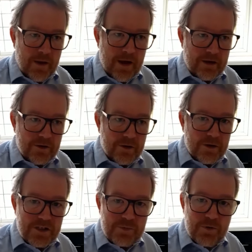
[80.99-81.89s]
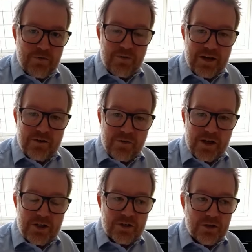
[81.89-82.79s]
and a spirit for
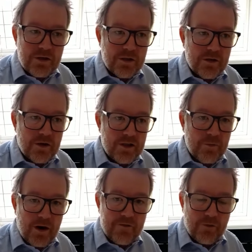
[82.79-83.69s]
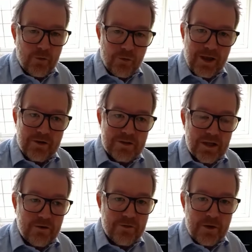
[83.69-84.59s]
innovation on the part of all our
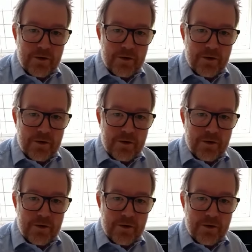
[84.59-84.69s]
staff